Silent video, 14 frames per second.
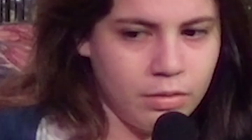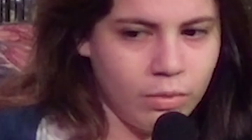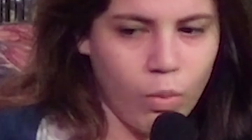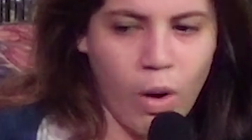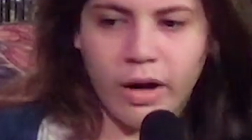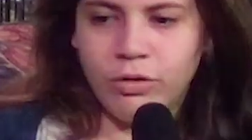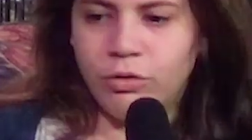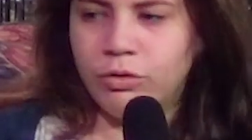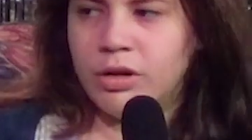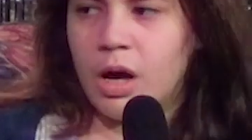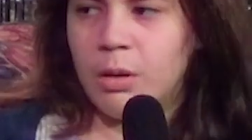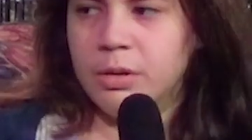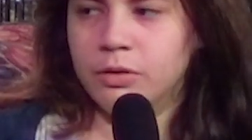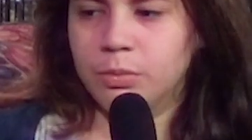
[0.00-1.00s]
Why did you
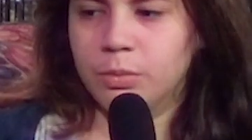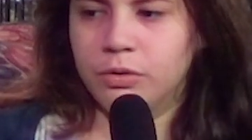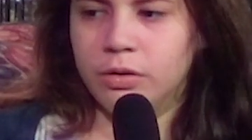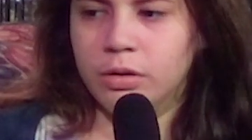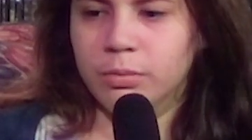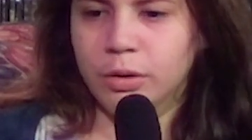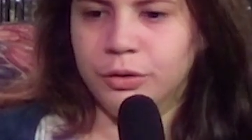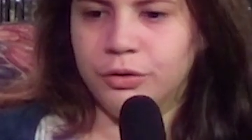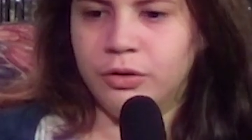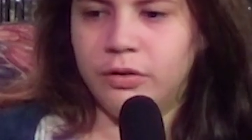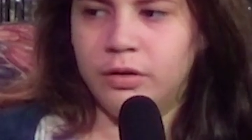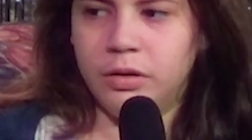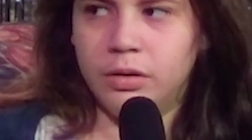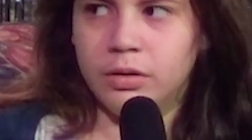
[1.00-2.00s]
tell me this was an
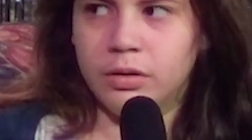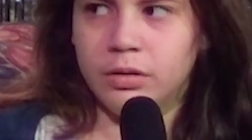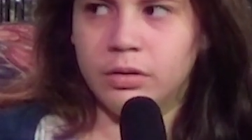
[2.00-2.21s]
emergency?